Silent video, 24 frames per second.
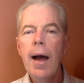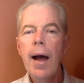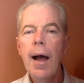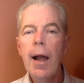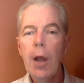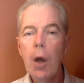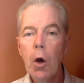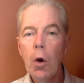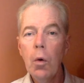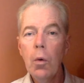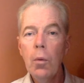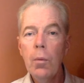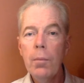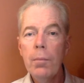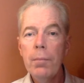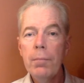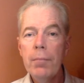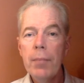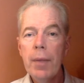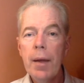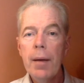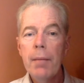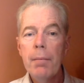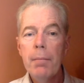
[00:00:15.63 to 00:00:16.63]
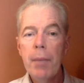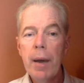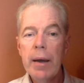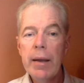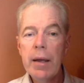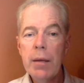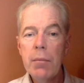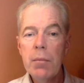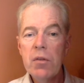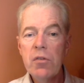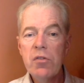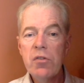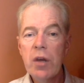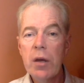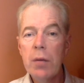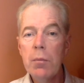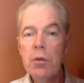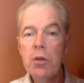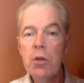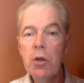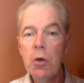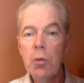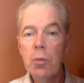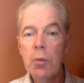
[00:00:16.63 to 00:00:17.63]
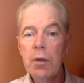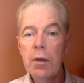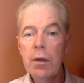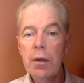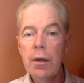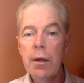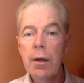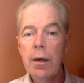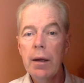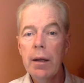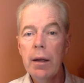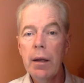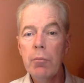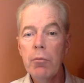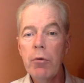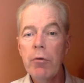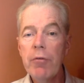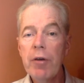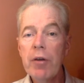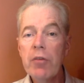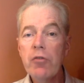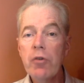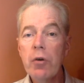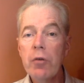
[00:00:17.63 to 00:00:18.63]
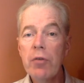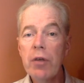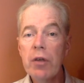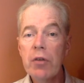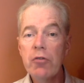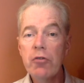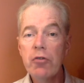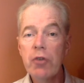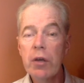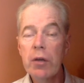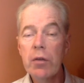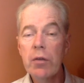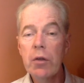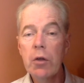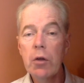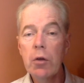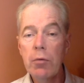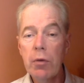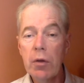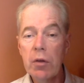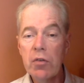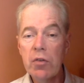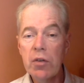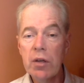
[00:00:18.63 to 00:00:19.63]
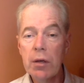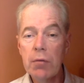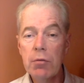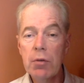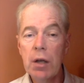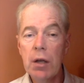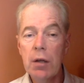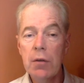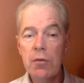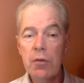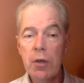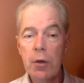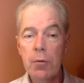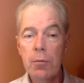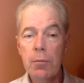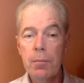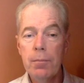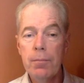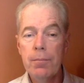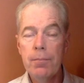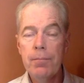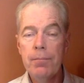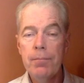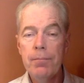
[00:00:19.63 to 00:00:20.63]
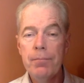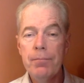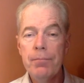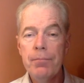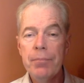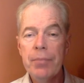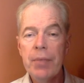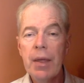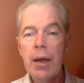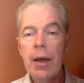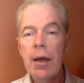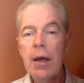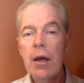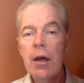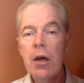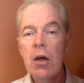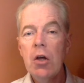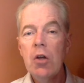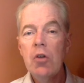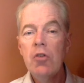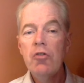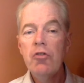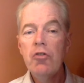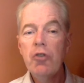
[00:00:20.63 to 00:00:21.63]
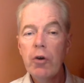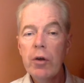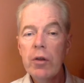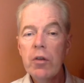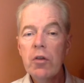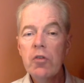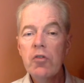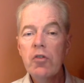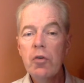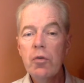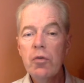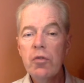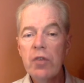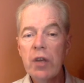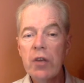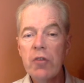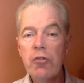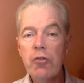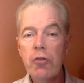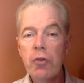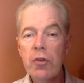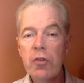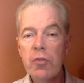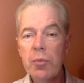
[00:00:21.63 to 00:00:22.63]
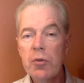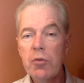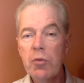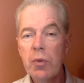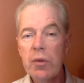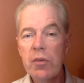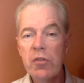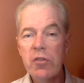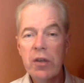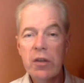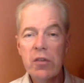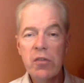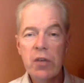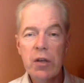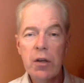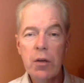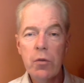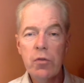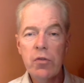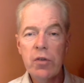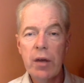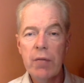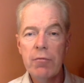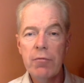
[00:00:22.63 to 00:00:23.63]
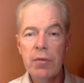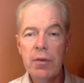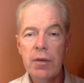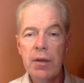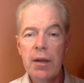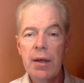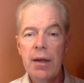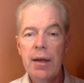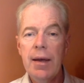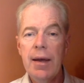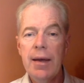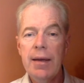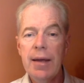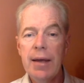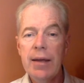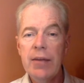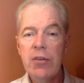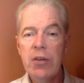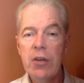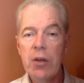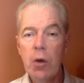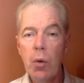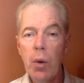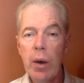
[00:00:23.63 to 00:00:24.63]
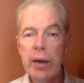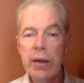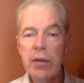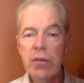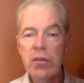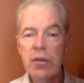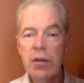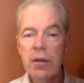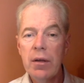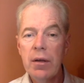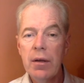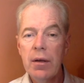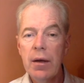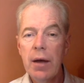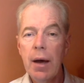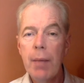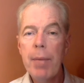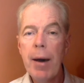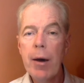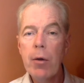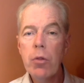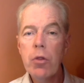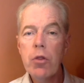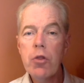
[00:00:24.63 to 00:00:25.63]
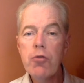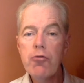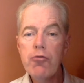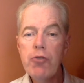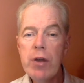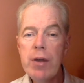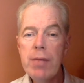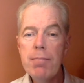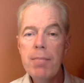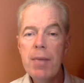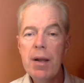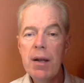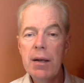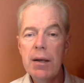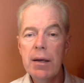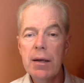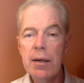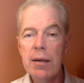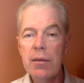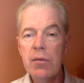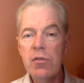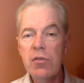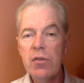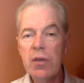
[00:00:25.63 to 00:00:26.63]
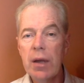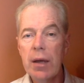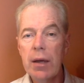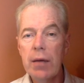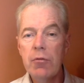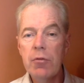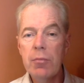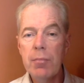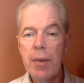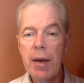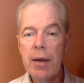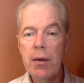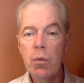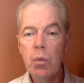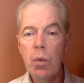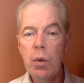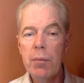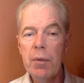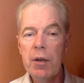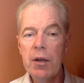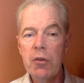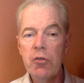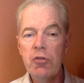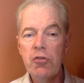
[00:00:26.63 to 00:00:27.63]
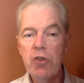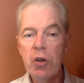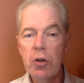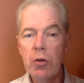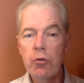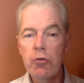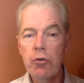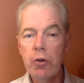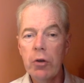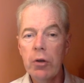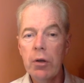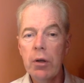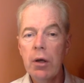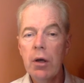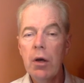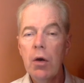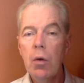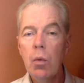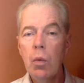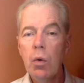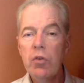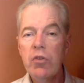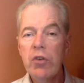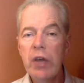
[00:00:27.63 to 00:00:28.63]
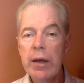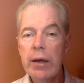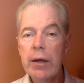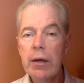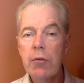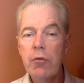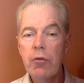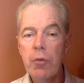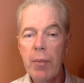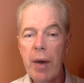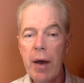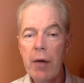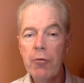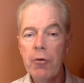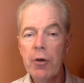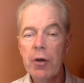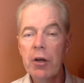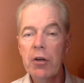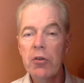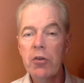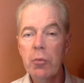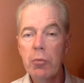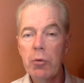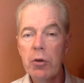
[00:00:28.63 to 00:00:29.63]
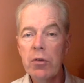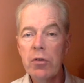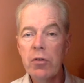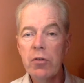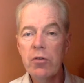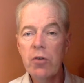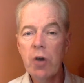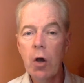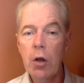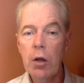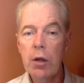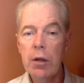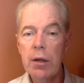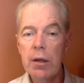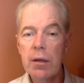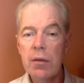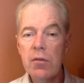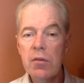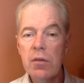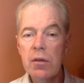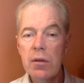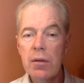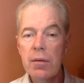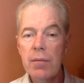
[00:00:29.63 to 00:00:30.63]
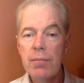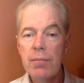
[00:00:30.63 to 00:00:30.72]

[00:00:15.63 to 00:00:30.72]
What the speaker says: Hello, my name is Simon Newman, and I'm Professor of History at the University of Glasgow. During the 2 centuries between 1607 and 1808, about 3 million enslaved men, women, and children were taken from Africa to Britain's colonies.